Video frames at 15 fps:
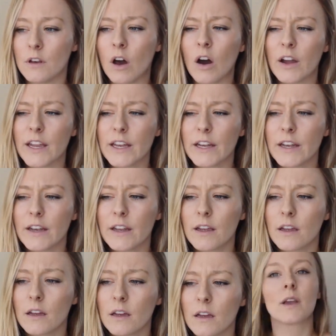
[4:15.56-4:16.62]
9:30.
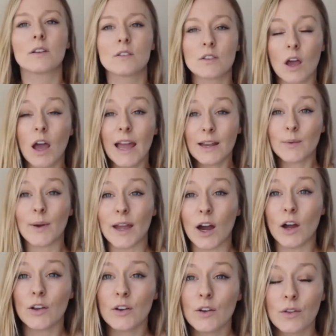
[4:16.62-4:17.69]
So
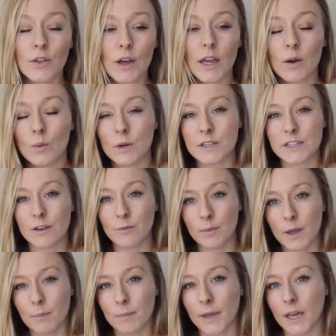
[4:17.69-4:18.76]
anyway, I knew that it would give
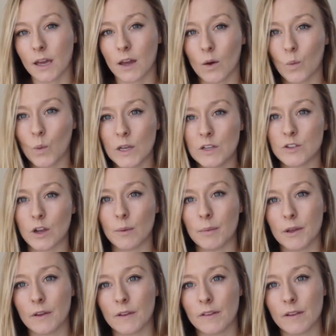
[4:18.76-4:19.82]
me a bigger window
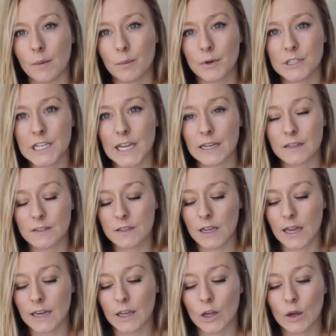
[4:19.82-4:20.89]
because it predicts
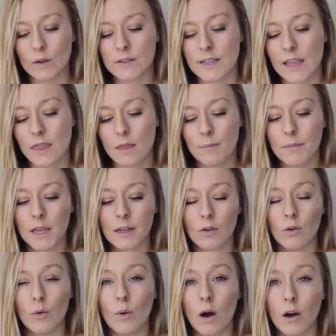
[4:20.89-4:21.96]
and it goes in the
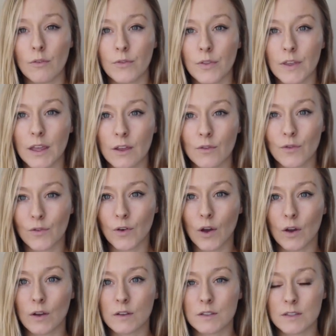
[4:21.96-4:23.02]
middle of the
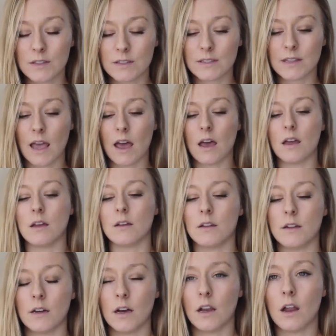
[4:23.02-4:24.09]
first set
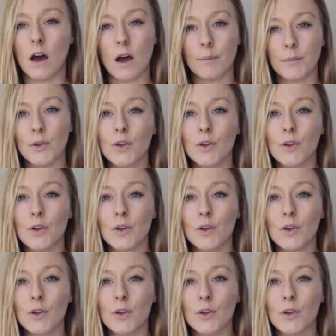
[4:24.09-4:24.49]
alarm.